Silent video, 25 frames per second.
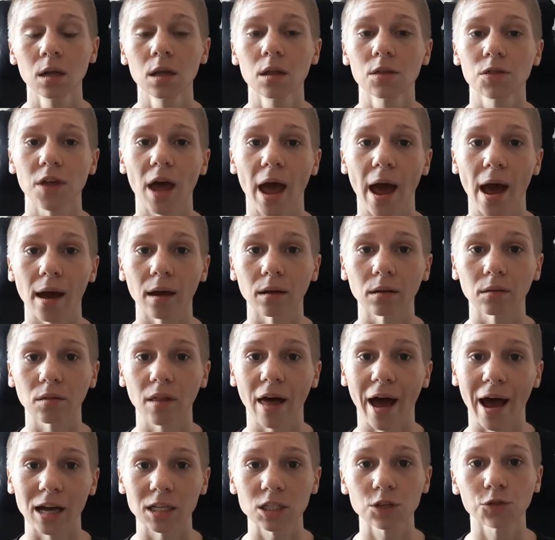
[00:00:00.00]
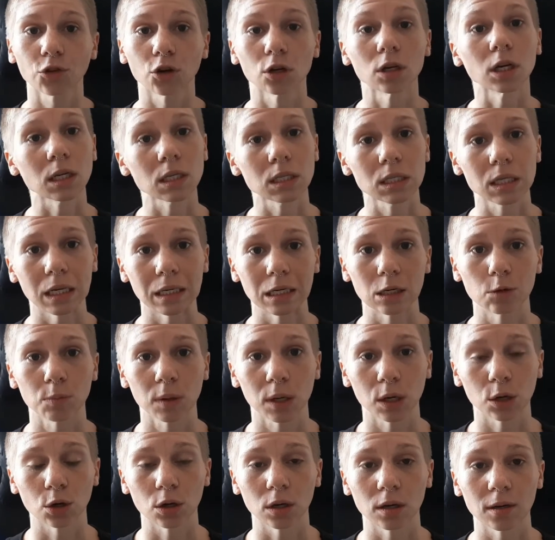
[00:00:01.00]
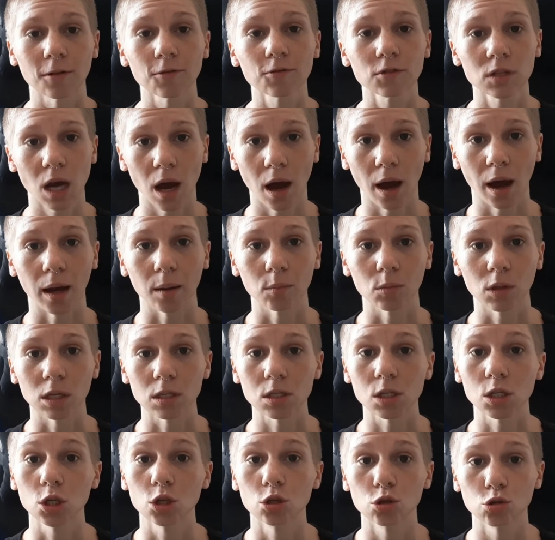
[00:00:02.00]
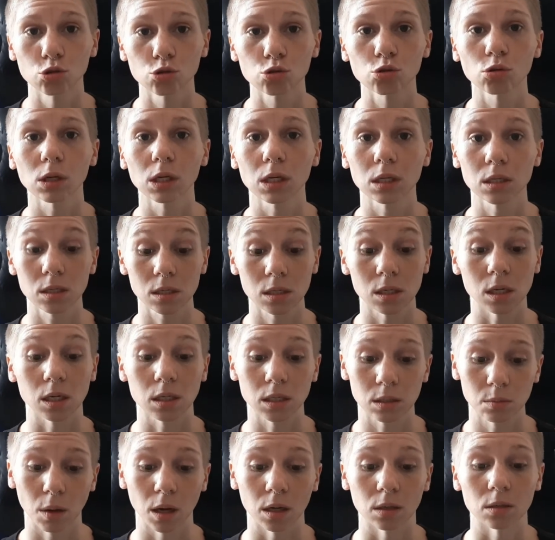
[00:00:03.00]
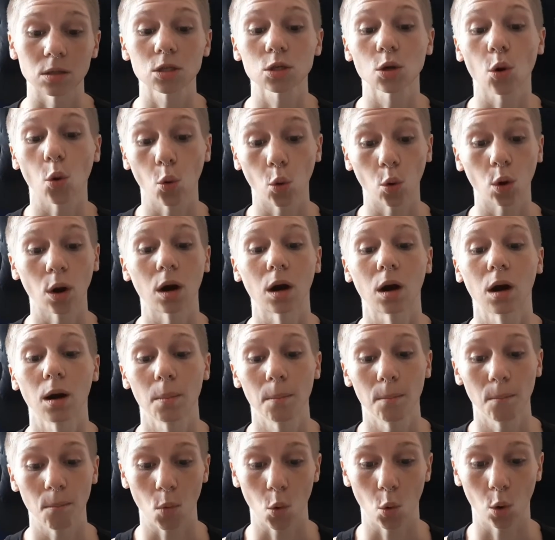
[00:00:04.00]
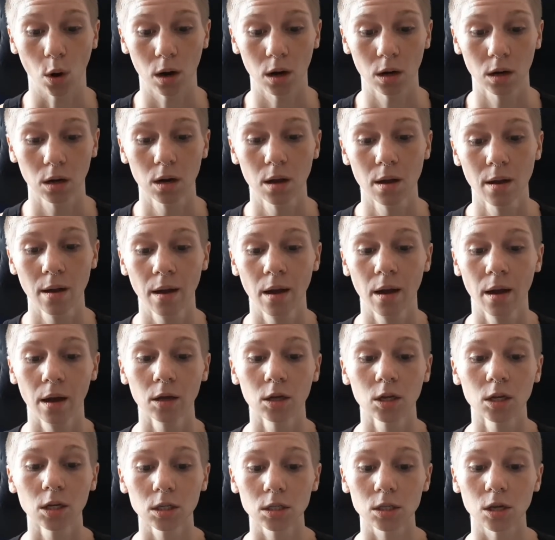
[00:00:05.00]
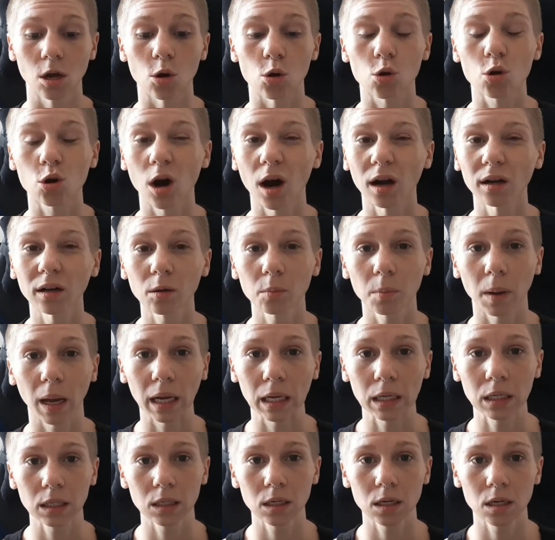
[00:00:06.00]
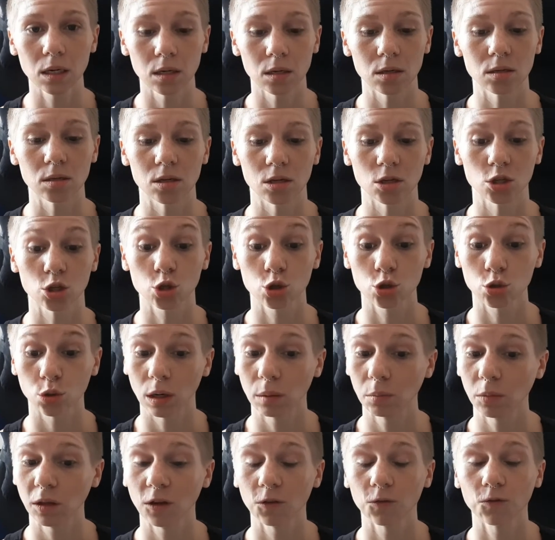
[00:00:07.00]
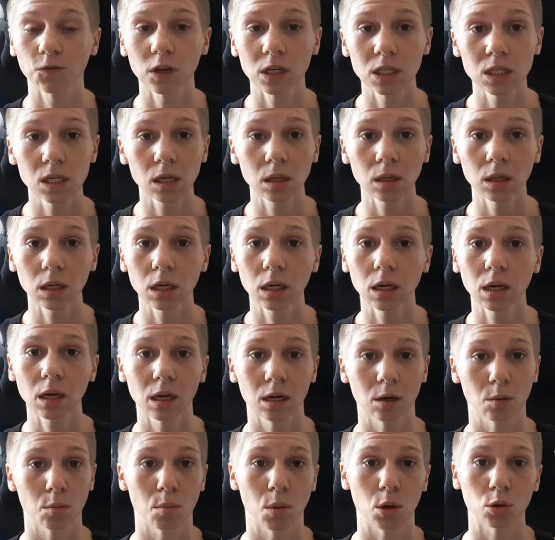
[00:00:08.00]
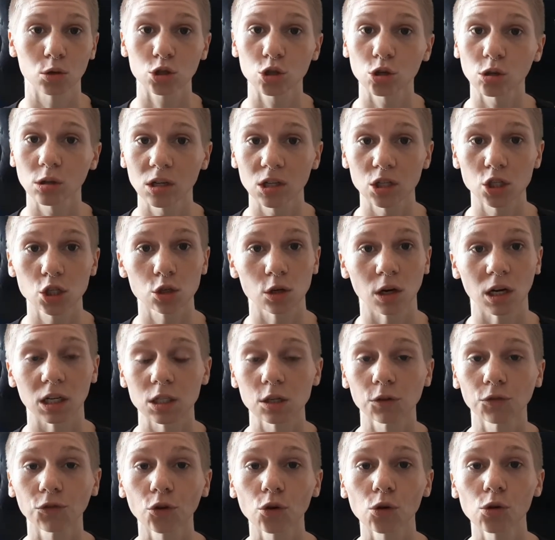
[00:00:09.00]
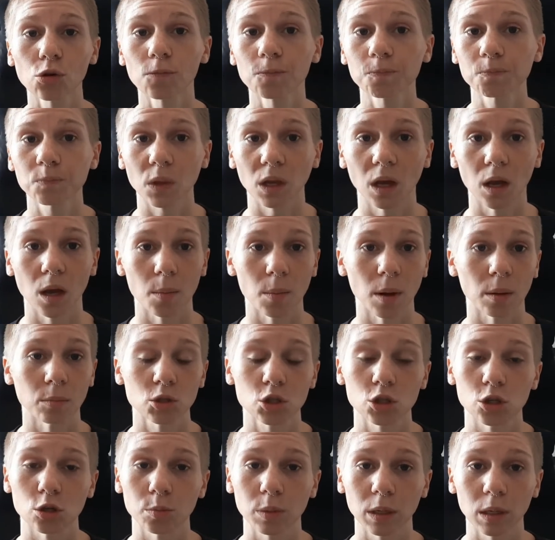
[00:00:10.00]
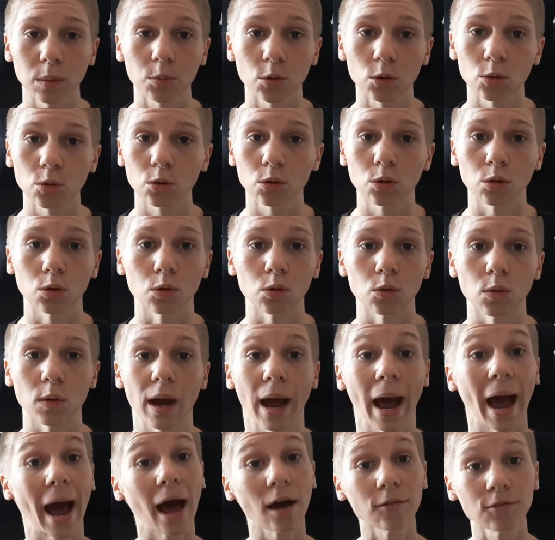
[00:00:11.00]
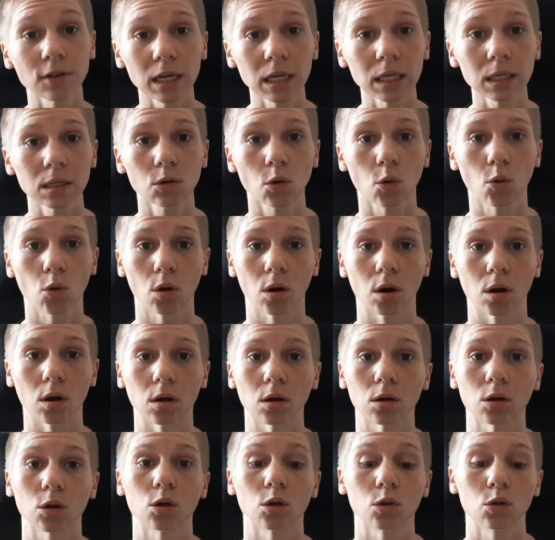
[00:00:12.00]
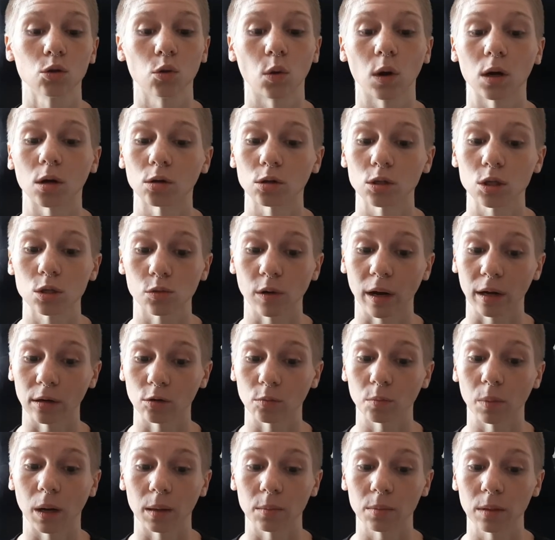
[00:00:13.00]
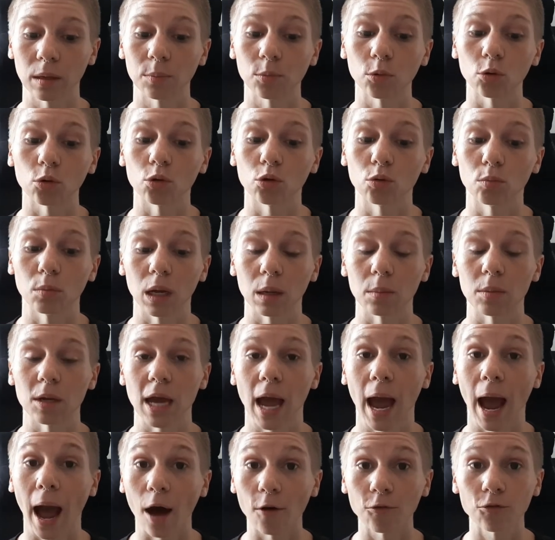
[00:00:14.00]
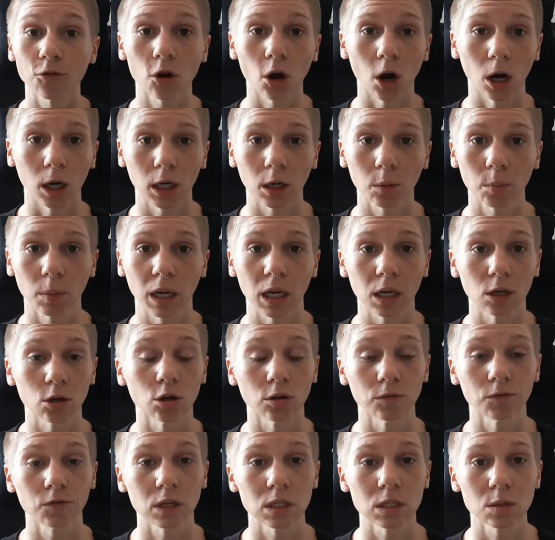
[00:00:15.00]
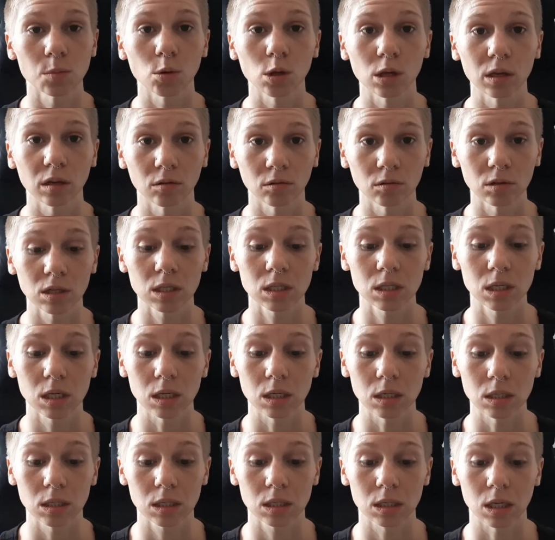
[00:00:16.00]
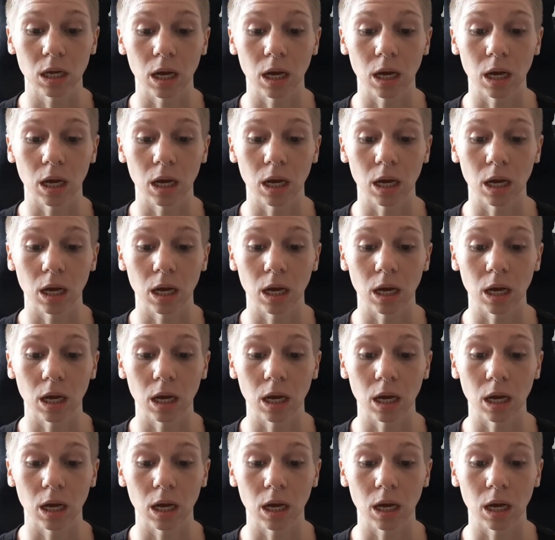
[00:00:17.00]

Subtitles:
that lasts for an extended period of time that's usually 6 months or more. So chronic pain is extremely physically and emotionally stressful. I'm sure people who have it or who are surrounded by people who maybe have chronic pain or invisible illnesses,